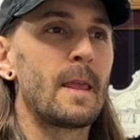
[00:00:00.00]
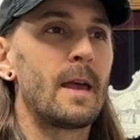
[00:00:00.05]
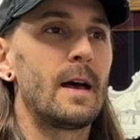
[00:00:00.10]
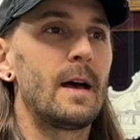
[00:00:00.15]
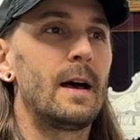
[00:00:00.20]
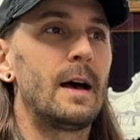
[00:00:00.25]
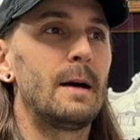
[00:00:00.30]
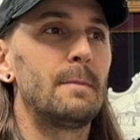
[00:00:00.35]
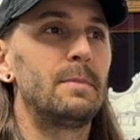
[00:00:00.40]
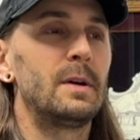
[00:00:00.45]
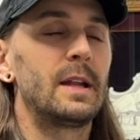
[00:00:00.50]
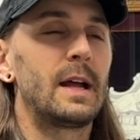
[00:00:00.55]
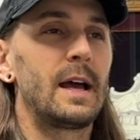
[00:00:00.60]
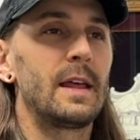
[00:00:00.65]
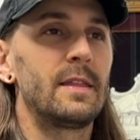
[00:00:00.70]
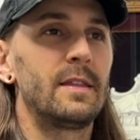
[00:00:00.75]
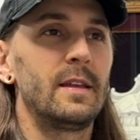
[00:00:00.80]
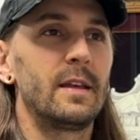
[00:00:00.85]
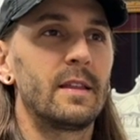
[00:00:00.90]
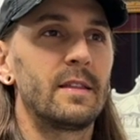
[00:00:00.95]
But I
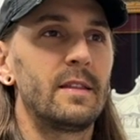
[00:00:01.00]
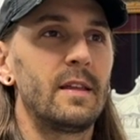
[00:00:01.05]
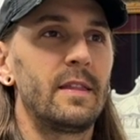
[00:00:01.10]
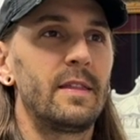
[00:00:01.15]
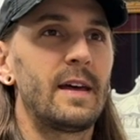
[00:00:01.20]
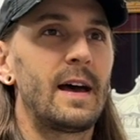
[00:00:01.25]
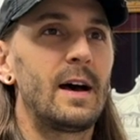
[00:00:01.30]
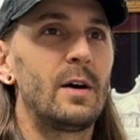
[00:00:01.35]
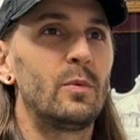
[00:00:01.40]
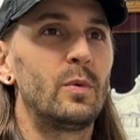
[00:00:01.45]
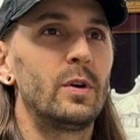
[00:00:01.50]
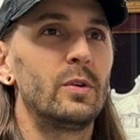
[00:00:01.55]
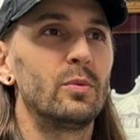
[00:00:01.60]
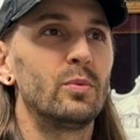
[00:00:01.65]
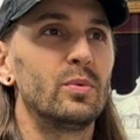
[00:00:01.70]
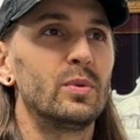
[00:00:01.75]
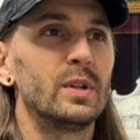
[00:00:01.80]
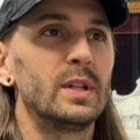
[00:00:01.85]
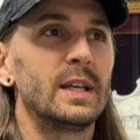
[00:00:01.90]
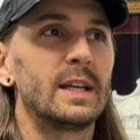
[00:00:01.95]
think that that one
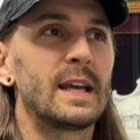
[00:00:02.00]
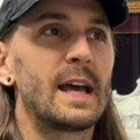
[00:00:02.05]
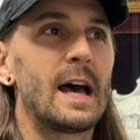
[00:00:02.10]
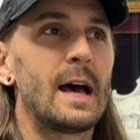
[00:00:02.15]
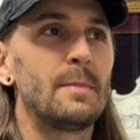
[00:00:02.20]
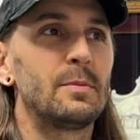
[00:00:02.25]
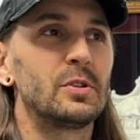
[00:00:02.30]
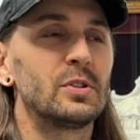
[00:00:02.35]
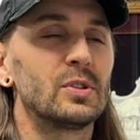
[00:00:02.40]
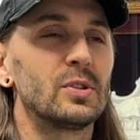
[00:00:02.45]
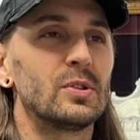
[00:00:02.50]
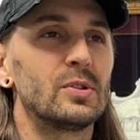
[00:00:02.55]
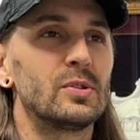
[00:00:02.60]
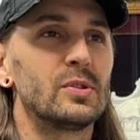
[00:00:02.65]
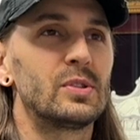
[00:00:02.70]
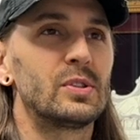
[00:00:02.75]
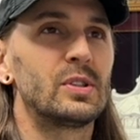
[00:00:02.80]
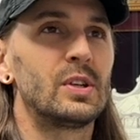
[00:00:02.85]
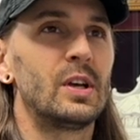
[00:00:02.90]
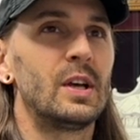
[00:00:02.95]
really
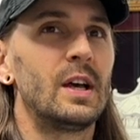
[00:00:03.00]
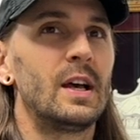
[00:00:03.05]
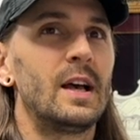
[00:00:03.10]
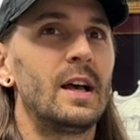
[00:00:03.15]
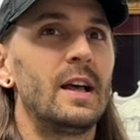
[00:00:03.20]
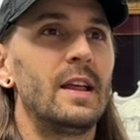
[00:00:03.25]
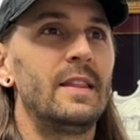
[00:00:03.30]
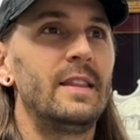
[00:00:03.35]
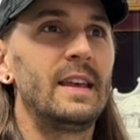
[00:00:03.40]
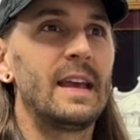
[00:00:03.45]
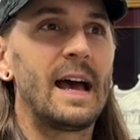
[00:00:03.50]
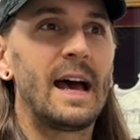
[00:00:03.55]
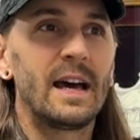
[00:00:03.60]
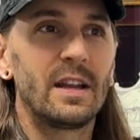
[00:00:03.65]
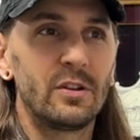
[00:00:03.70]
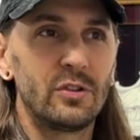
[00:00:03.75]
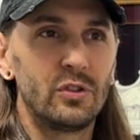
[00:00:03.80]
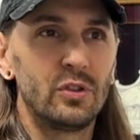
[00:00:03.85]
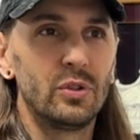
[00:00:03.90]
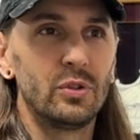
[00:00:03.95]
captures the
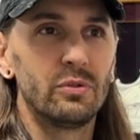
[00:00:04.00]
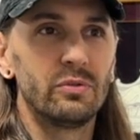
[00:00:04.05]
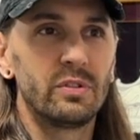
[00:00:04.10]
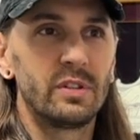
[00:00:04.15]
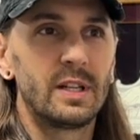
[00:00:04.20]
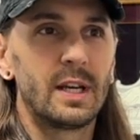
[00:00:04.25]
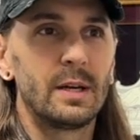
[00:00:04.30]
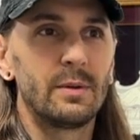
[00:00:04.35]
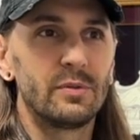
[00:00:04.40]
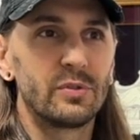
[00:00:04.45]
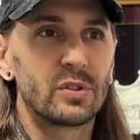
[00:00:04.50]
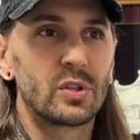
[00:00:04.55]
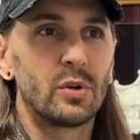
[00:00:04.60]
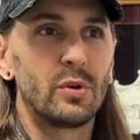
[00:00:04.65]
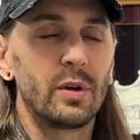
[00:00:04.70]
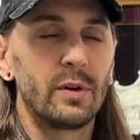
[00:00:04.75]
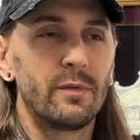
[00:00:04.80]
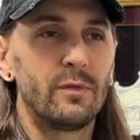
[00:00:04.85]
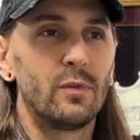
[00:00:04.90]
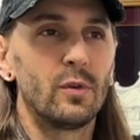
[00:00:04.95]
attitude that I was
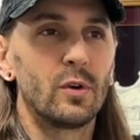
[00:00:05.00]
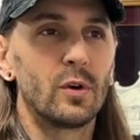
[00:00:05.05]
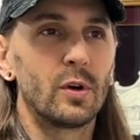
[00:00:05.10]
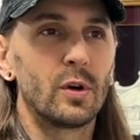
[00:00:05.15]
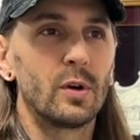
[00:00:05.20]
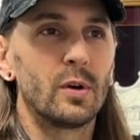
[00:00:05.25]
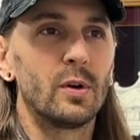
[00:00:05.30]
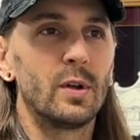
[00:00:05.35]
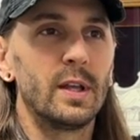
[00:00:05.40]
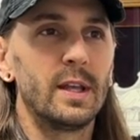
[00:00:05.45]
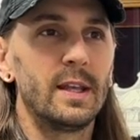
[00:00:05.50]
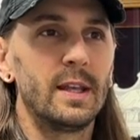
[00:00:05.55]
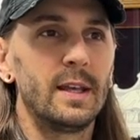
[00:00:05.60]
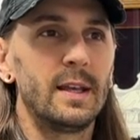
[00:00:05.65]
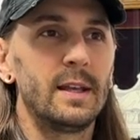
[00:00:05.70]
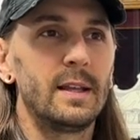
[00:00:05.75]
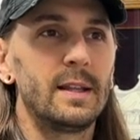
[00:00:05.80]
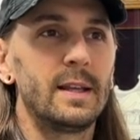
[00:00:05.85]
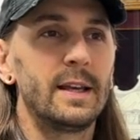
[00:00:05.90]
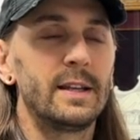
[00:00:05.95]
going for
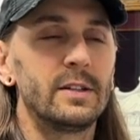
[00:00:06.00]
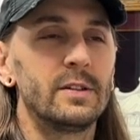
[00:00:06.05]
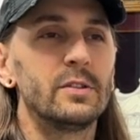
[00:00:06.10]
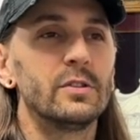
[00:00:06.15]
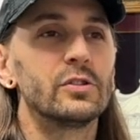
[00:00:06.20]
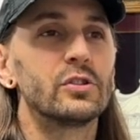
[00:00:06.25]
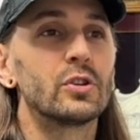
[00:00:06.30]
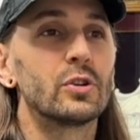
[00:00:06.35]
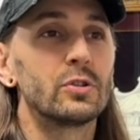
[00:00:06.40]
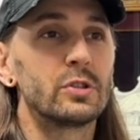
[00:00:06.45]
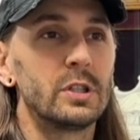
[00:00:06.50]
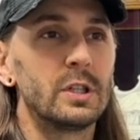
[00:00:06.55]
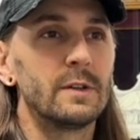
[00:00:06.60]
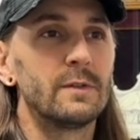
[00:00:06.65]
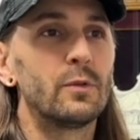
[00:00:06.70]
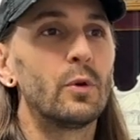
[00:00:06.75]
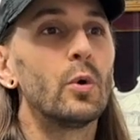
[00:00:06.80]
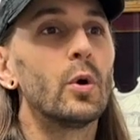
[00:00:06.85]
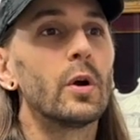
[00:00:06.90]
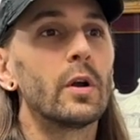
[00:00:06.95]
in searching
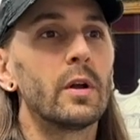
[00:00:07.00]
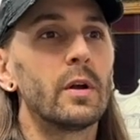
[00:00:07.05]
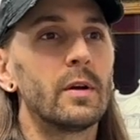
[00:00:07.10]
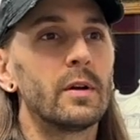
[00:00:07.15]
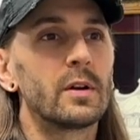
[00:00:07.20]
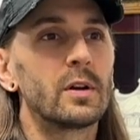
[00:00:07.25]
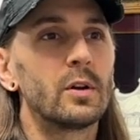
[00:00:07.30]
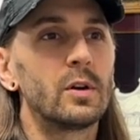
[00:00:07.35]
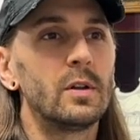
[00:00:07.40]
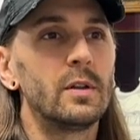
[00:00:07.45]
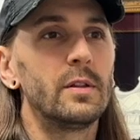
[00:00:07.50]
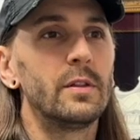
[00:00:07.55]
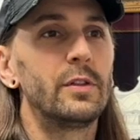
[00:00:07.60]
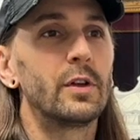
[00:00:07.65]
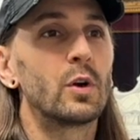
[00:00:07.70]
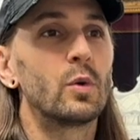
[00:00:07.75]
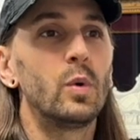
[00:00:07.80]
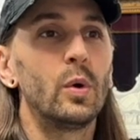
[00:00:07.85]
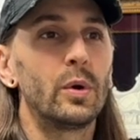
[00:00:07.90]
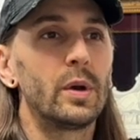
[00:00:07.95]
for the
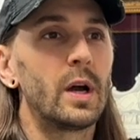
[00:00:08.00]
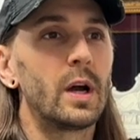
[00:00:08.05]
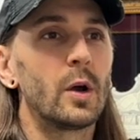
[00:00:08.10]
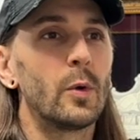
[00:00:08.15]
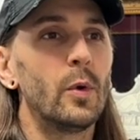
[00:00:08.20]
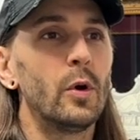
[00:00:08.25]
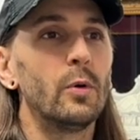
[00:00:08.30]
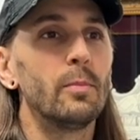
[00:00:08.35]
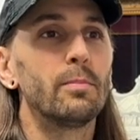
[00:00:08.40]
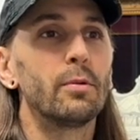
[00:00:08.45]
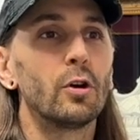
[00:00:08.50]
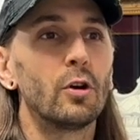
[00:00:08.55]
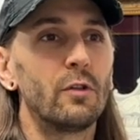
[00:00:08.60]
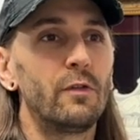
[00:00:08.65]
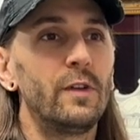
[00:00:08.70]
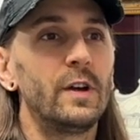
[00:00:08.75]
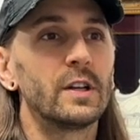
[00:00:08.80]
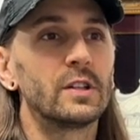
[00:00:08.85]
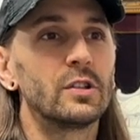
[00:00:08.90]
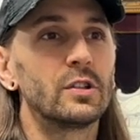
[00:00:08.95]
quote-unquote
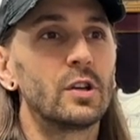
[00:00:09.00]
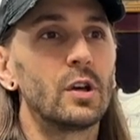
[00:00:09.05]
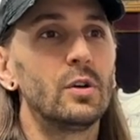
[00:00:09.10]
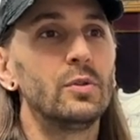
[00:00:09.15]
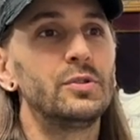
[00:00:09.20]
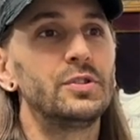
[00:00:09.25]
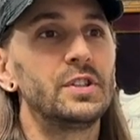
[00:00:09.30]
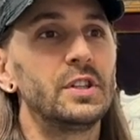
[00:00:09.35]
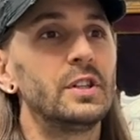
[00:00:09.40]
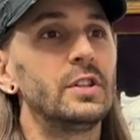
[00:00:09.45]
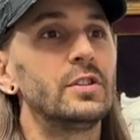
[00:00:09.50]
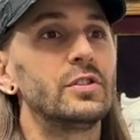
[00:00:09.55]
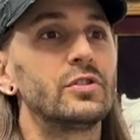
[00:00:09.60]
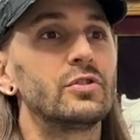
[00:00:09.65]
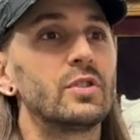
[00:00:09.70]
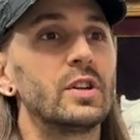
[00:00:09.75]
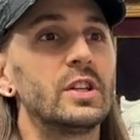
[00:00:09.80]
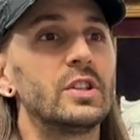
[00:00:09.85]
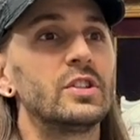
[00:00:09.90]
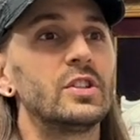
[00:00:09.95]
perfect Ghost
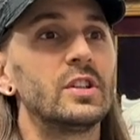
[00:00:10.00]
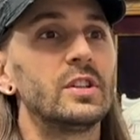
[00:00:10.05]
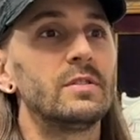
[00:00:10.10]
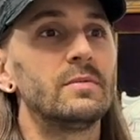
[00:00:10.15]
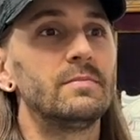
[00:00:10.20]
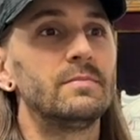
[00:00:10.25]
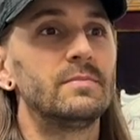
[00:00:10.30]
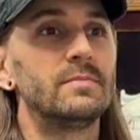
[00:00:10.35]
illustration.